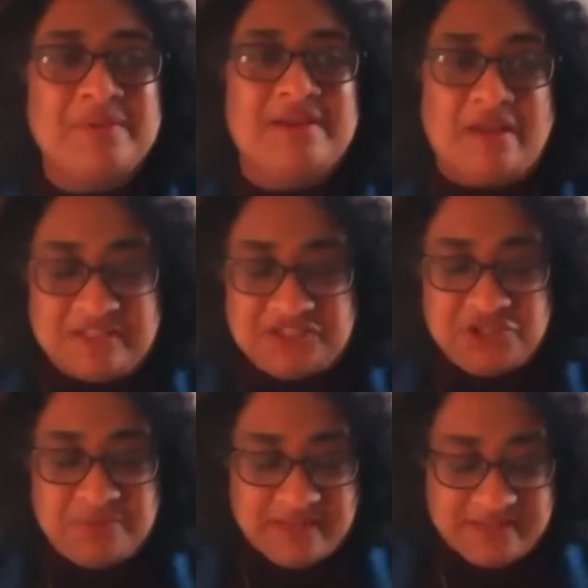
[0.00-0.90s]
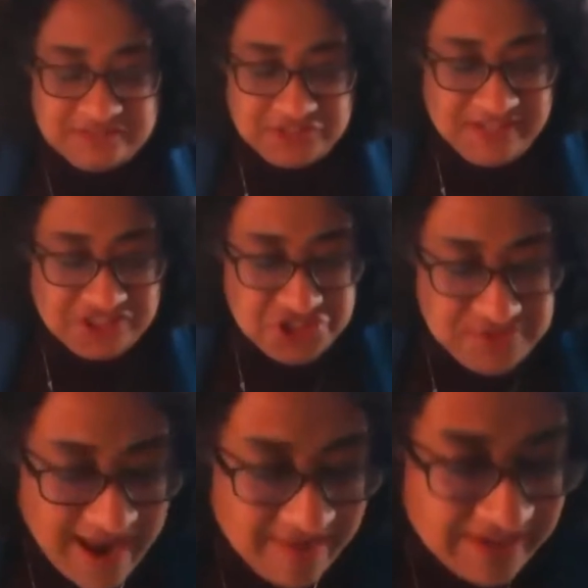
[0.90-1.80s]
Now there's two, so the issue
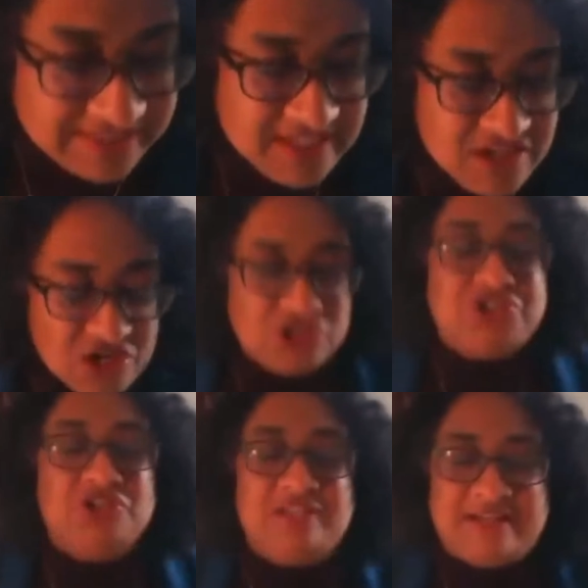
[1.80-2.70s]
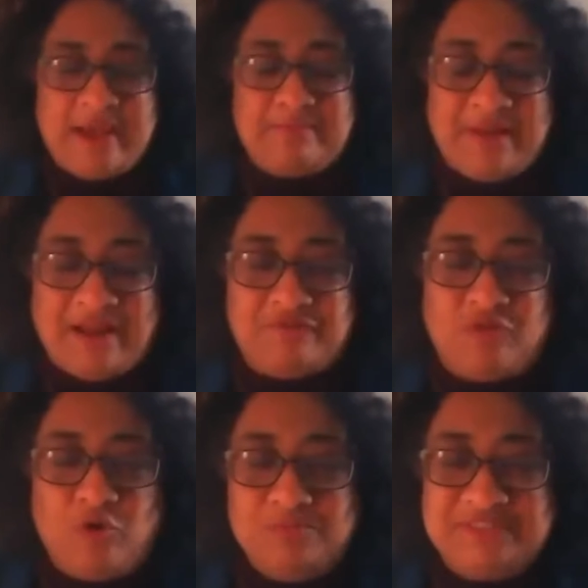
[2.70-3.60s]
there is, should the tech
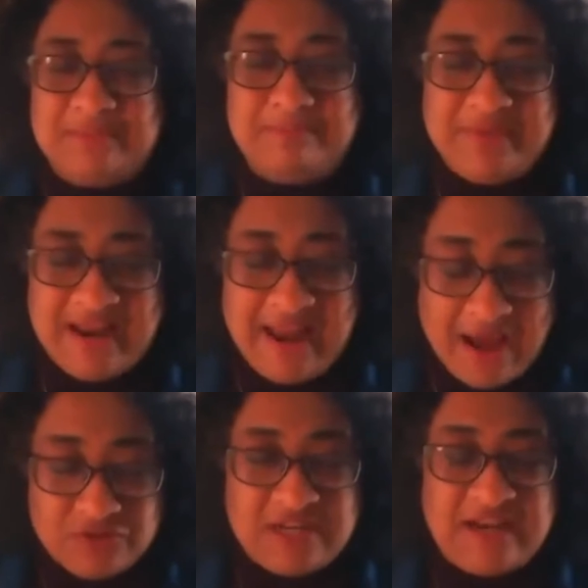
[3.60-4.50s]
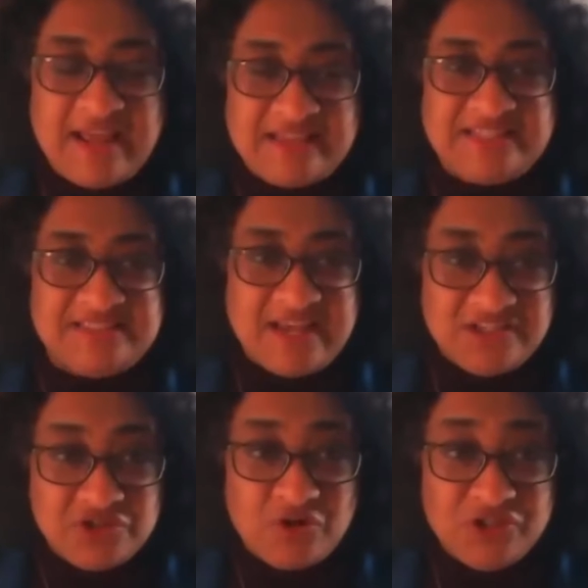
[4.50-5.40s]
platforms be allowed to collect
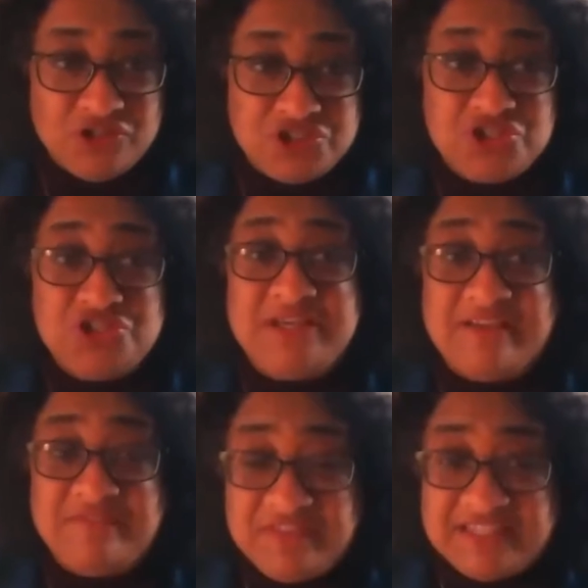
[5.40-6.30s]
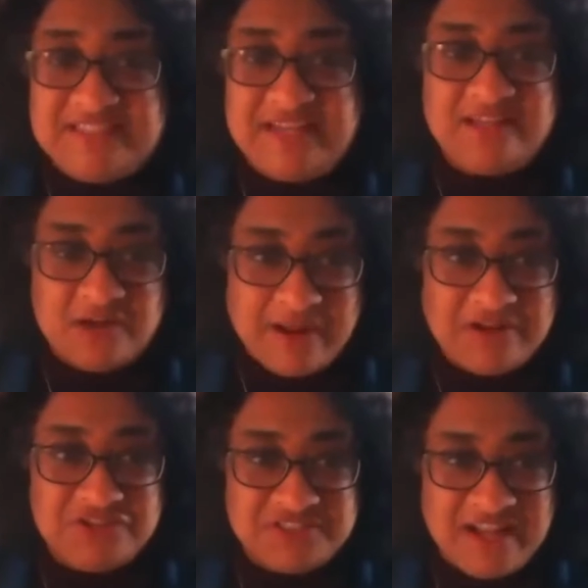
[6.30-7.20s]
data on you? Should you give this data
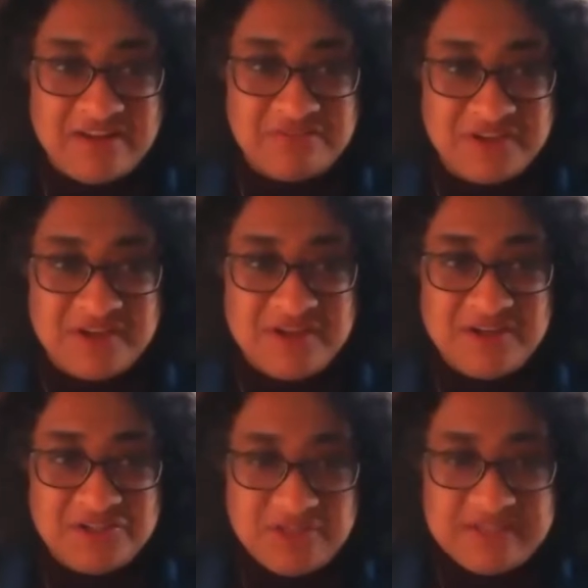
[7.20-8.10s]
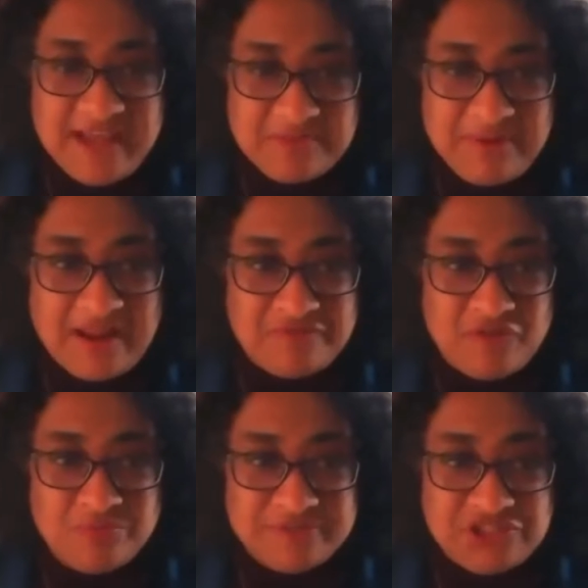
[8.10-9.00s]
about yourself to the tech
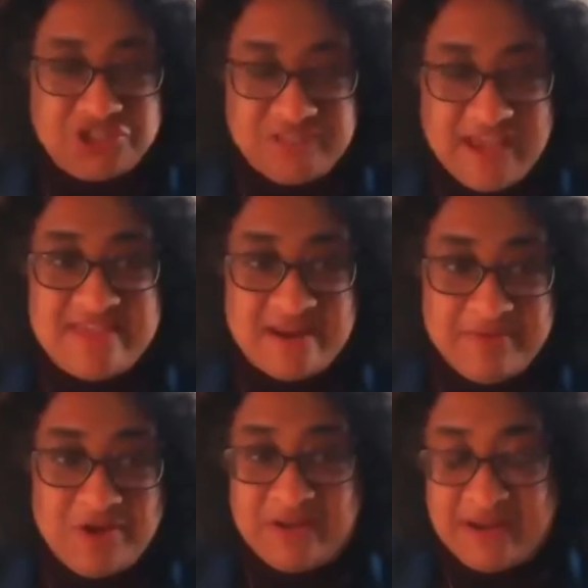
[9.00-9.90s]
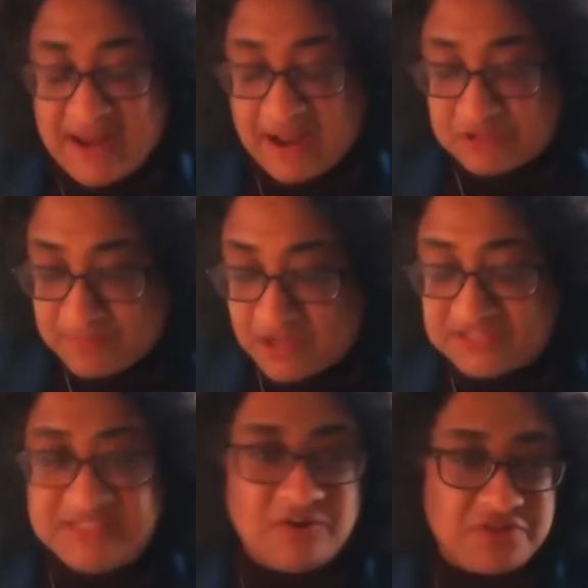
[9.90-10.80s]
platforms, and should they then be allowed to
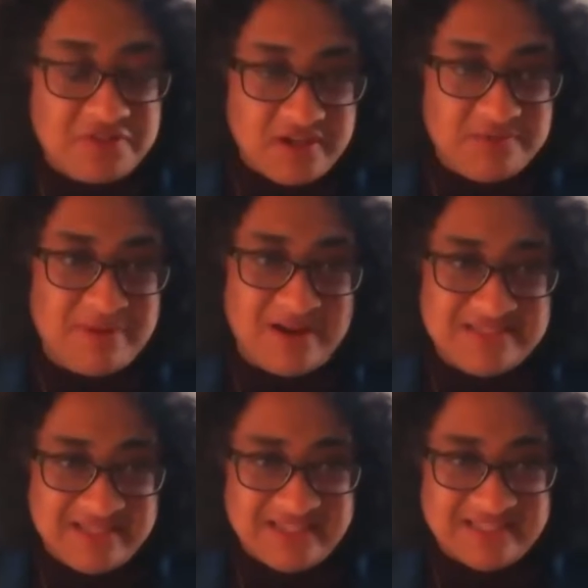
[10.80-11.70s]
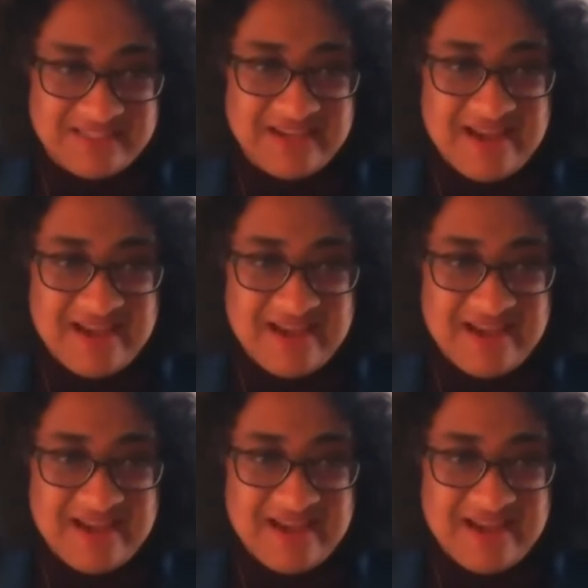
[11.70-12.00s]
pass it on to third parties?